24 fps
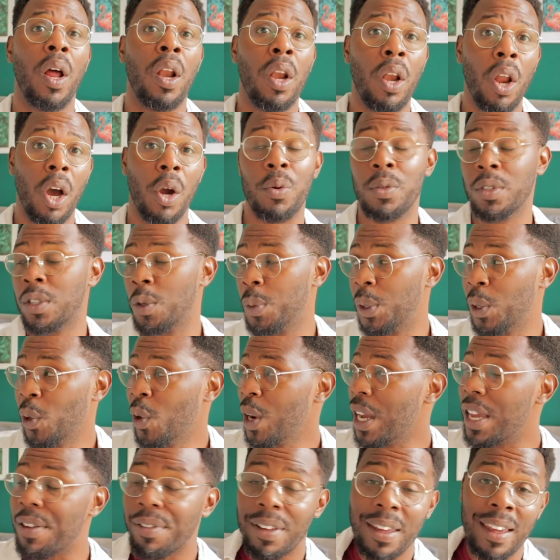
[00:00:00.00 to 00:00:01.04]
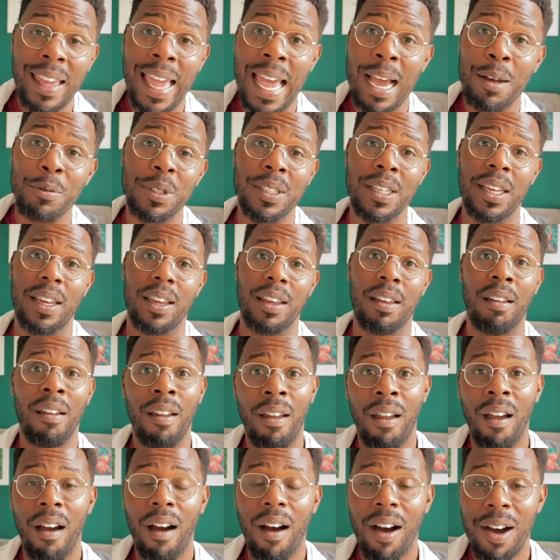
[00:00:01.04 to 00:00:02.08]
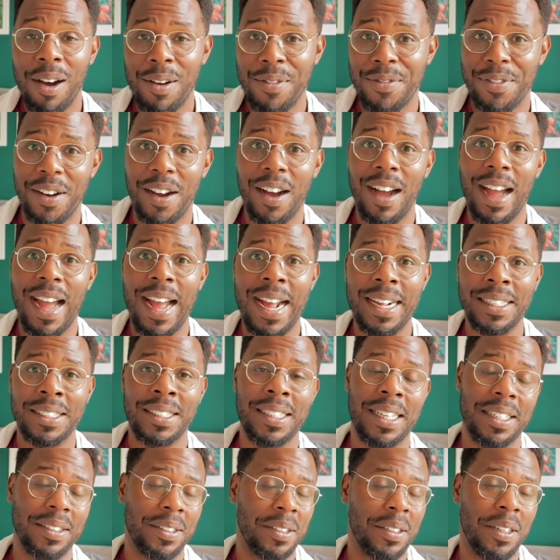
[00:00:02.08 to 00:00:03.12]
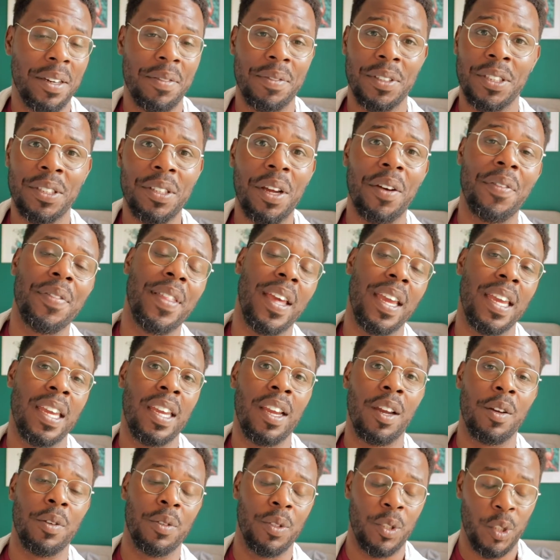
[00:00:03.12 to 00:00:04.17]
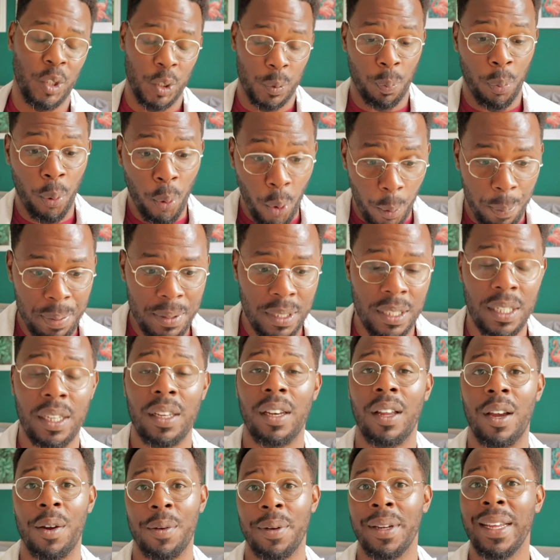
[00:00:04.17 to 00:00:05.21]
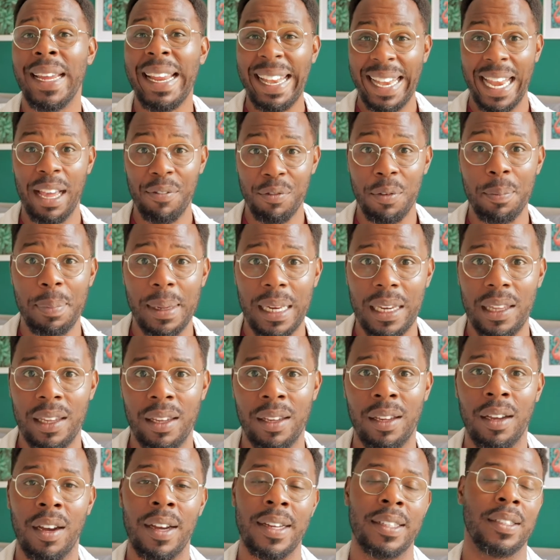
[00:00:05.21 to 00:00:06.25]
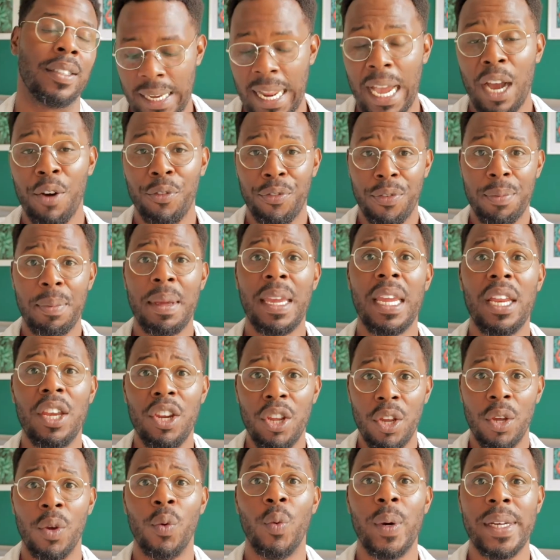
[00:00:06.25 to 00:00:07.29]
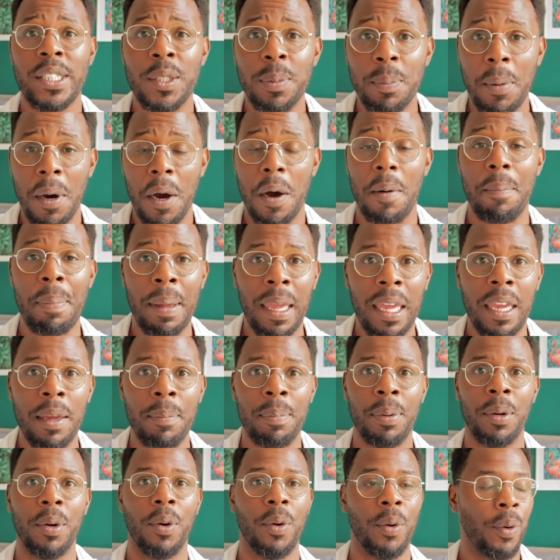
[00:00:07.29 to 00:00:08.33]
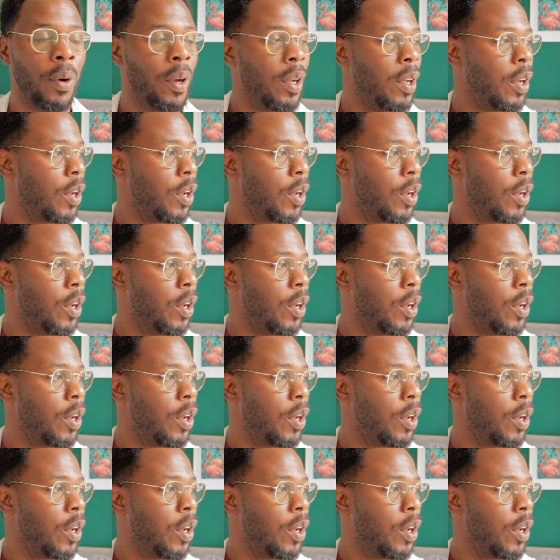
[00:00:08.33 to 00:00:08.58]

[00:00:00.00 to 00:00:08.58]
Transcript: alone, so we're not even counting other assets and other stuff that he owns, just property alone, 11 billion, guys. Now, for me and you, we're smart people.